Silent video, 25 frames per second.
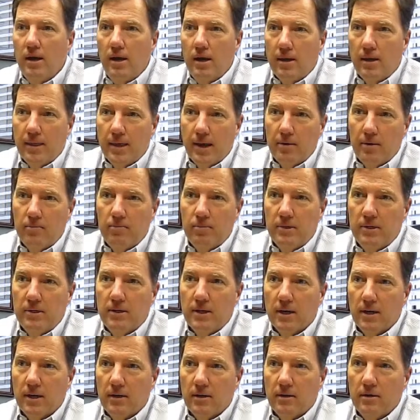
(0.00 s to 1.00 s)
and that would be
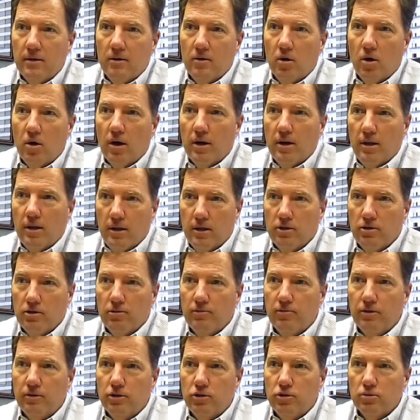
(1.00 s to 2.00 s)
done on an
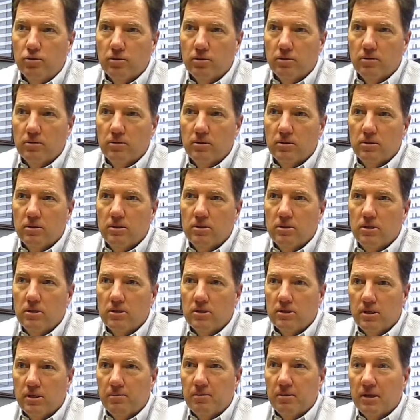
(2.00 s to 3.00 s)
individual,
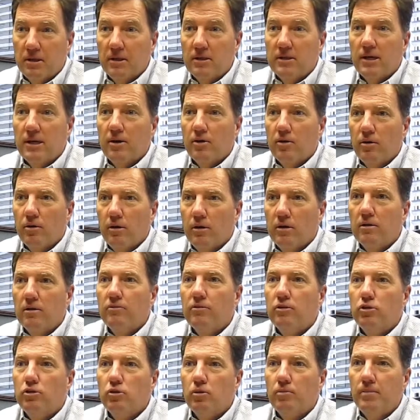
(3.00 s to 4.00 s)
is typically done on an
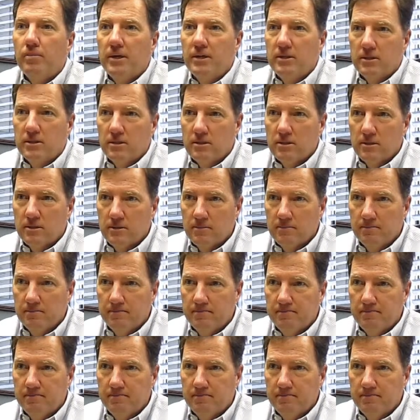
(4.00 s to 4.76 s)
individual basis.